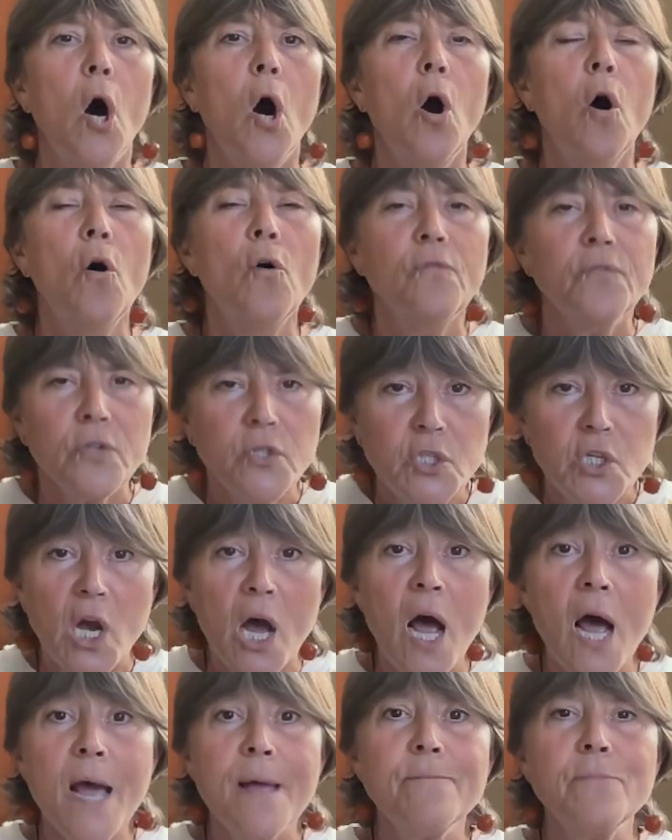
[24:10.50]
Over
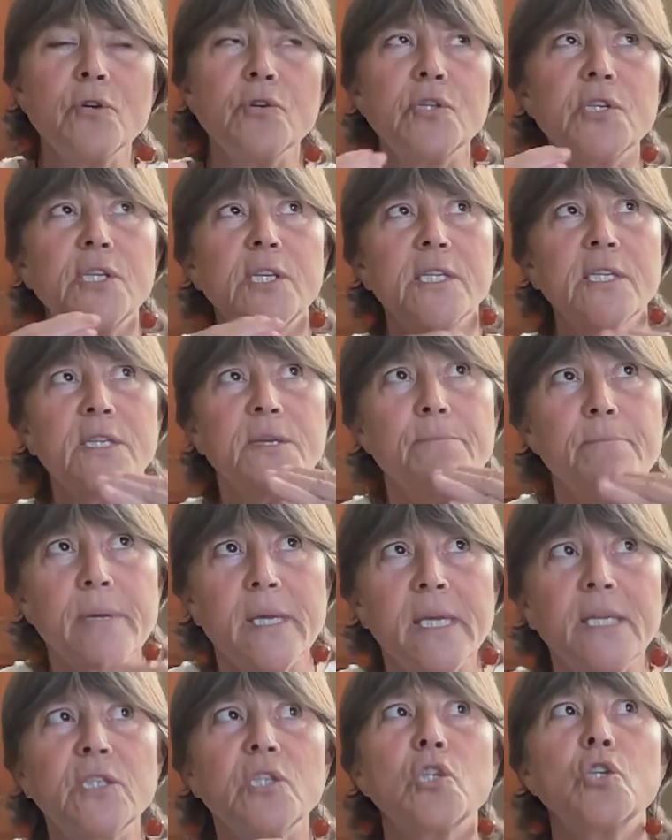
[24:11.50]
time, your system
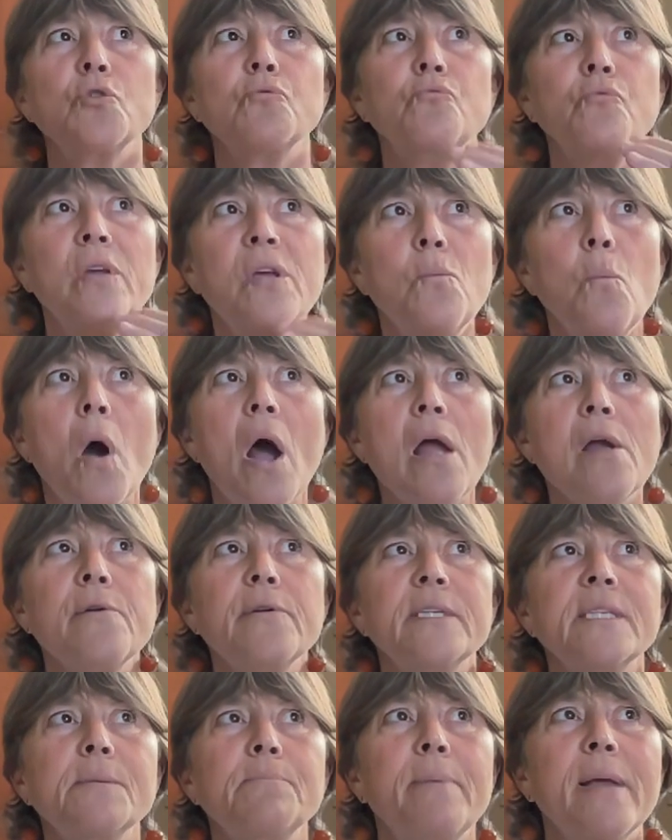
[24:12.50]
begins to rewire
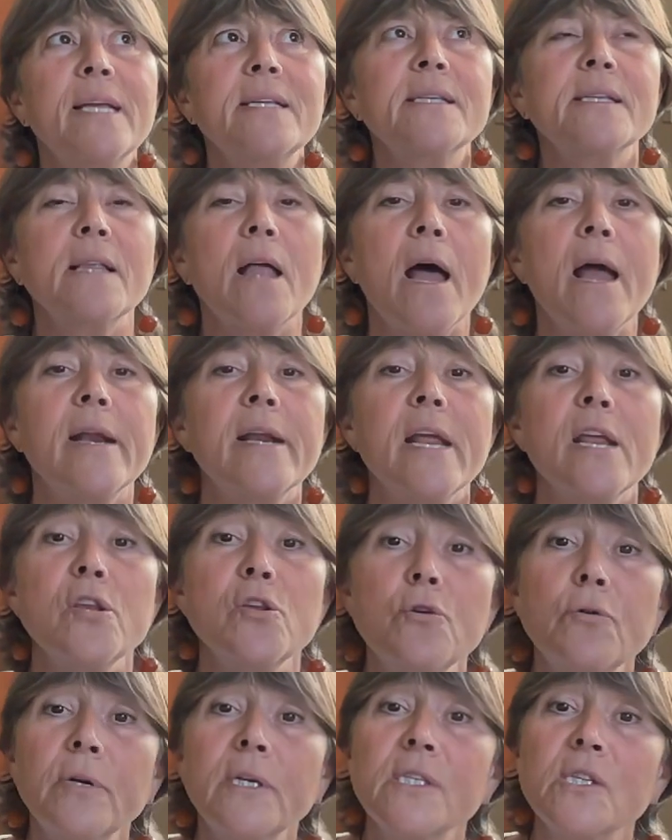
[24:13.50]
its baseline, and
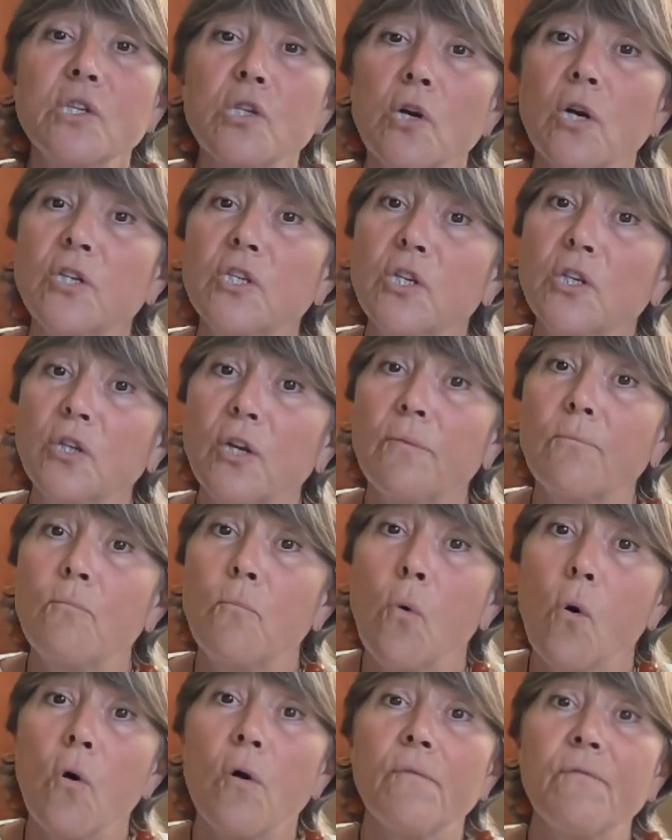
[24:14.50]
you can start to look
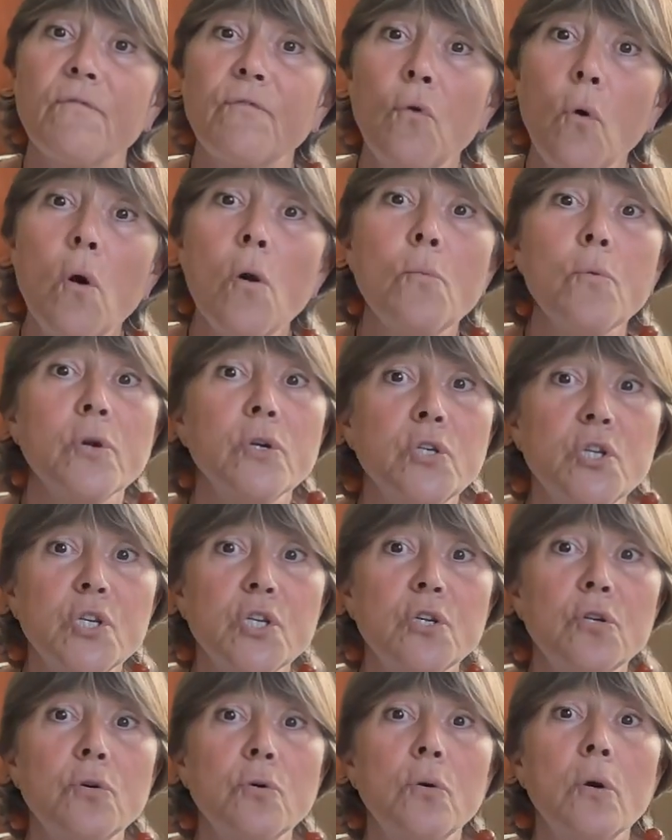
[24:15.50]
more forward
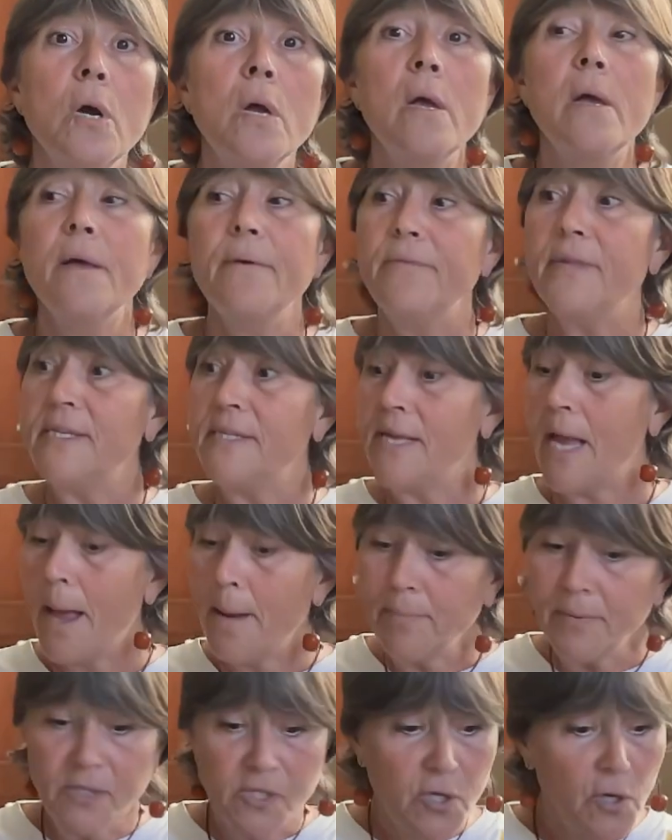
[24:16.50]
to these
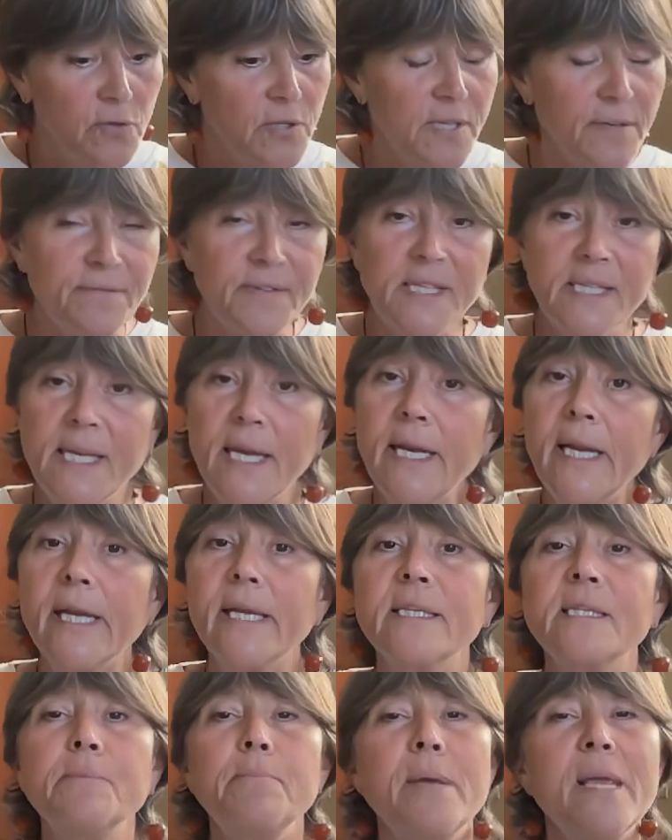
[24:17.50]
episodes of
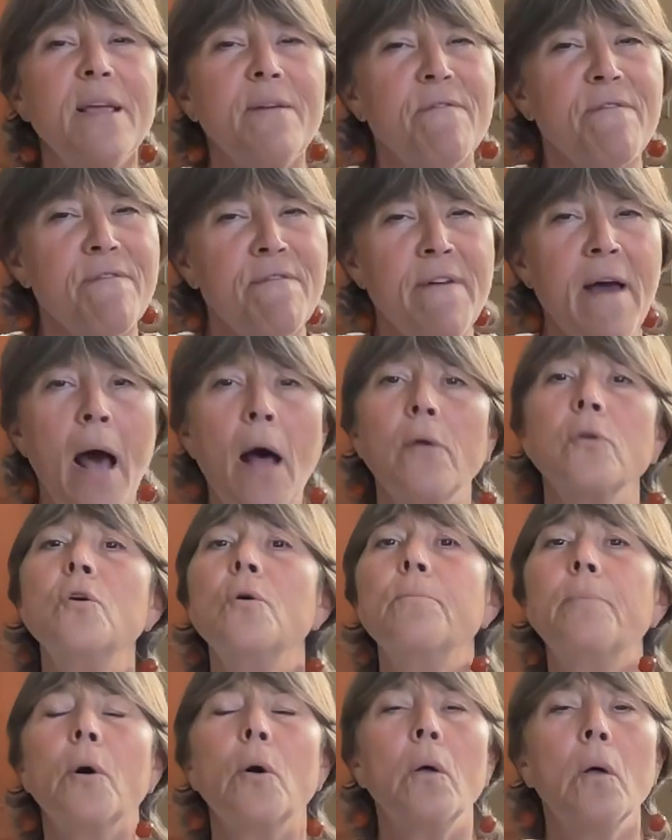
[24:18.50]
sitting as being
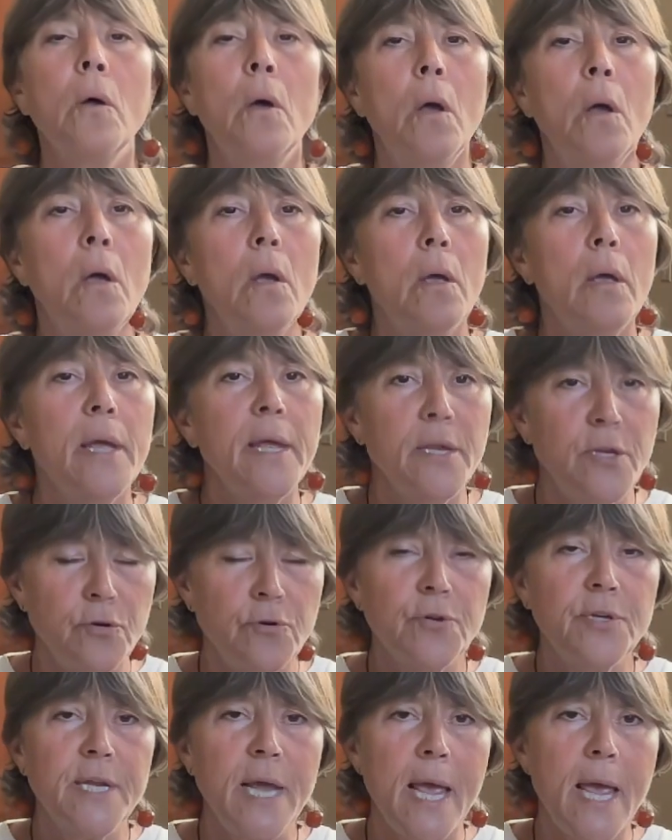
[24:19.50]
valuable in
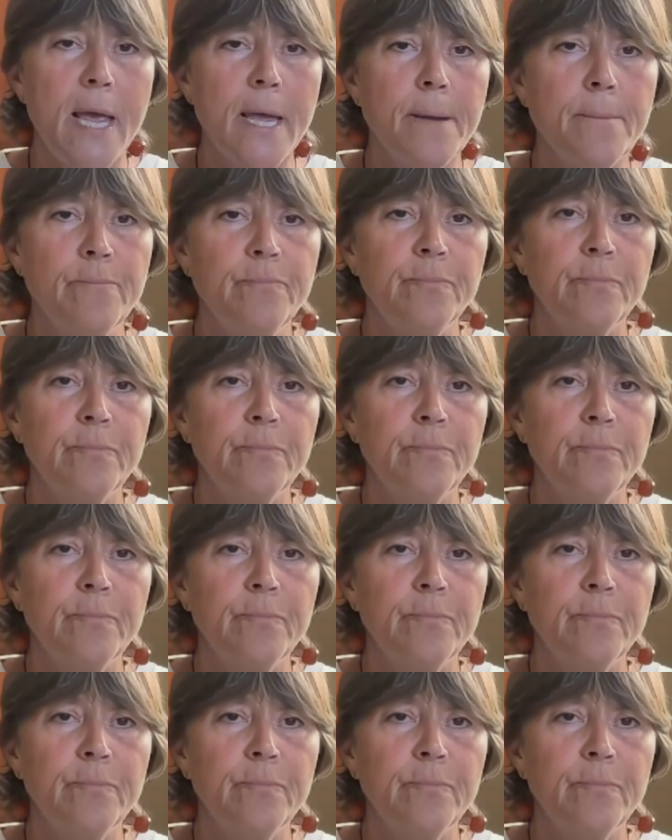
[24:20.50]
your day.